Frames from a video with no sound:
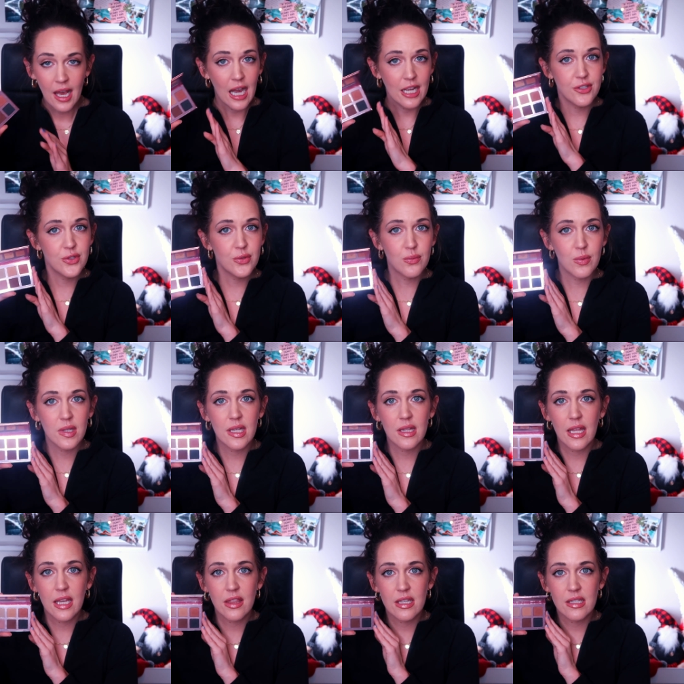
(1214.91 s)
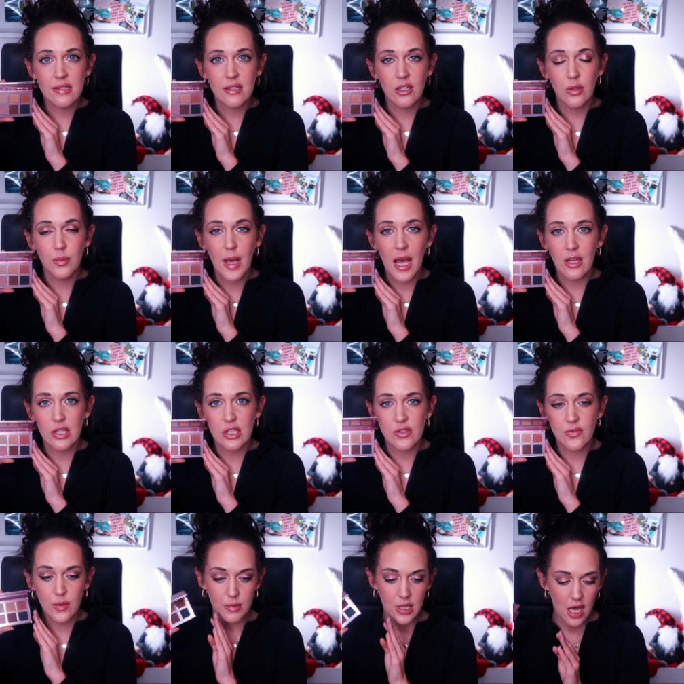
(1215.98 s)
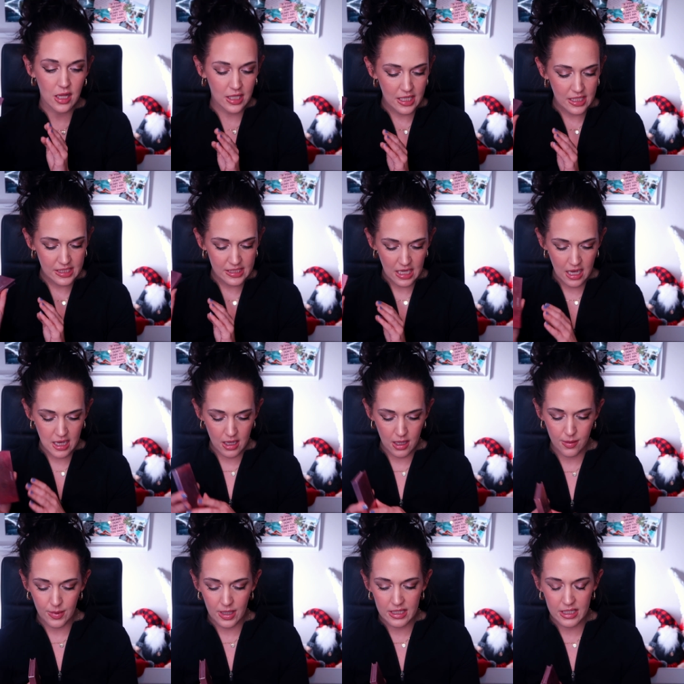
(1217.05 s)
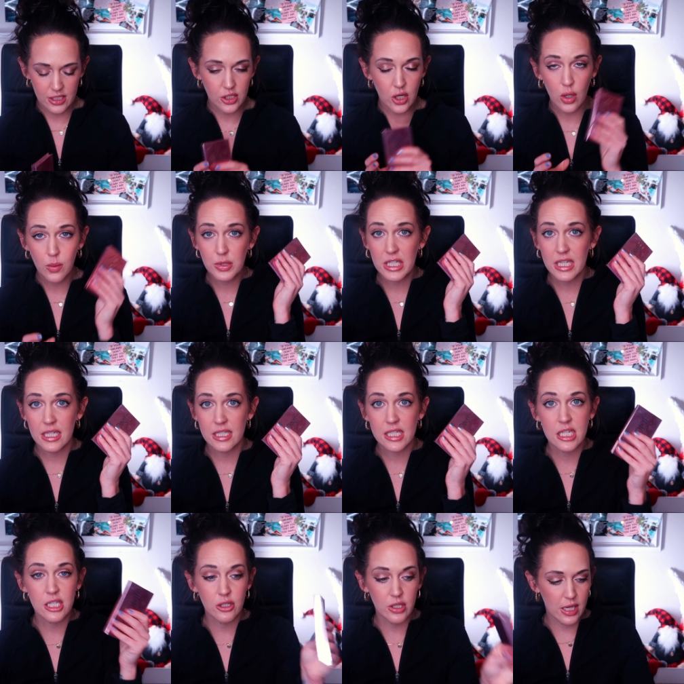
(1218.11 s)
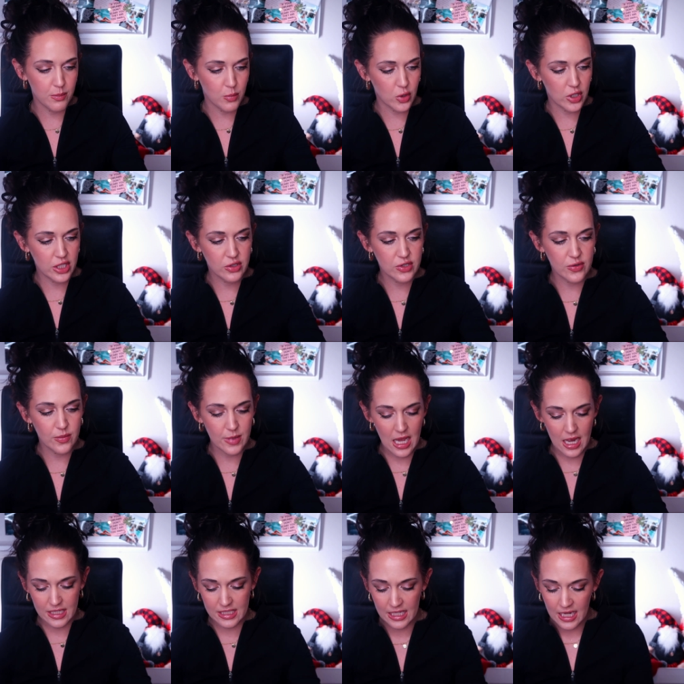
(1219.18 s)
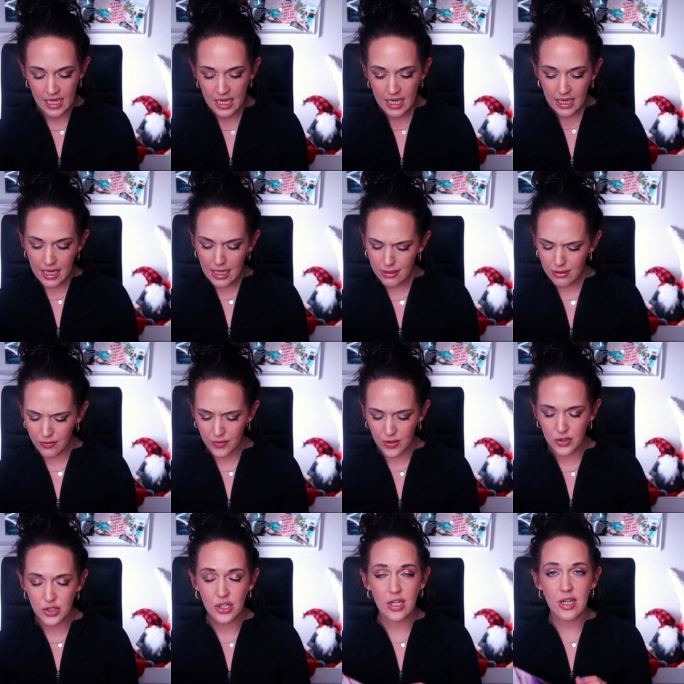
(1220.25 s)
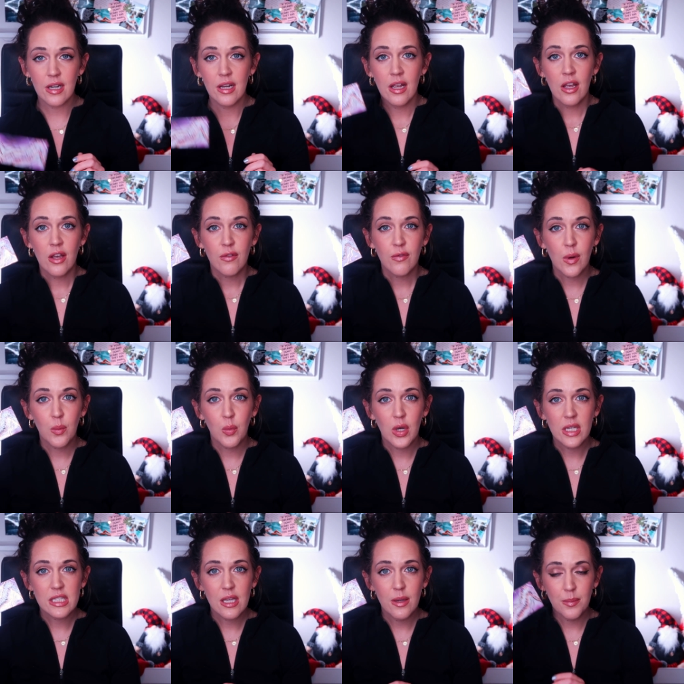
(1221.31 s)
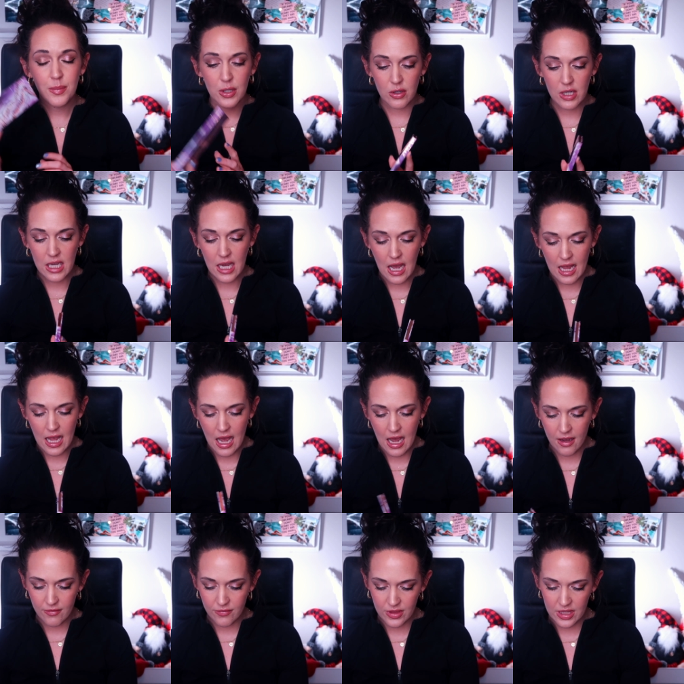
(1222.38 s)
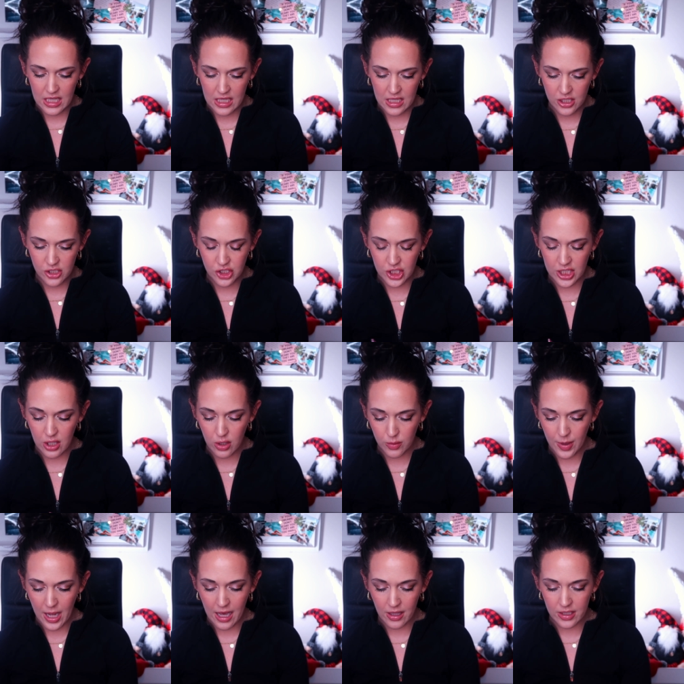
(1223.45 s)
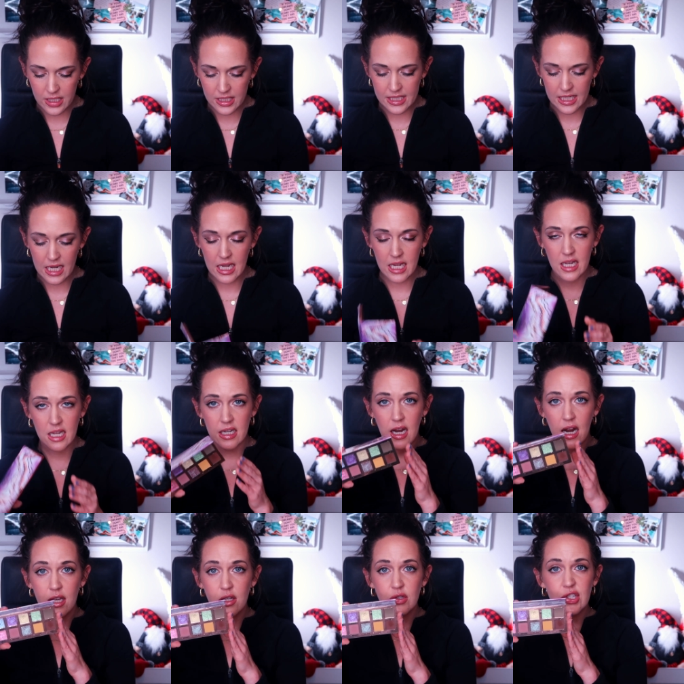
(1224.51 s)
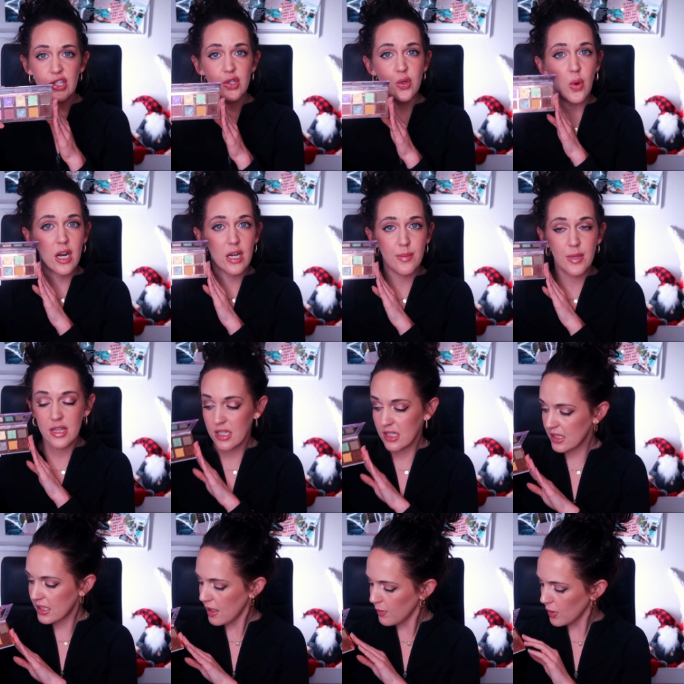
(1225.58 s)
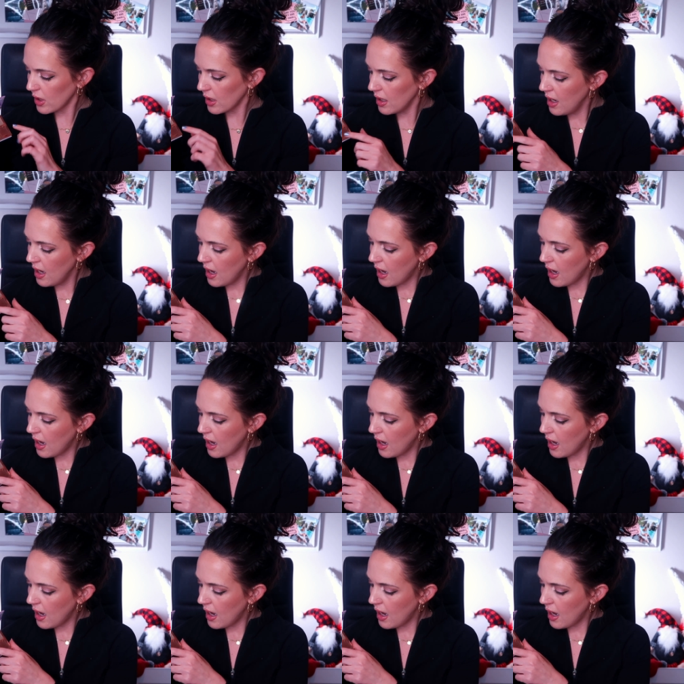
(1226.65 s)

I do really like these little palettes from Lawless um, and hope to continue to get more use from that in the future. From What's Up Beauty, I have the Geode palette and I use this quite a bit this summer.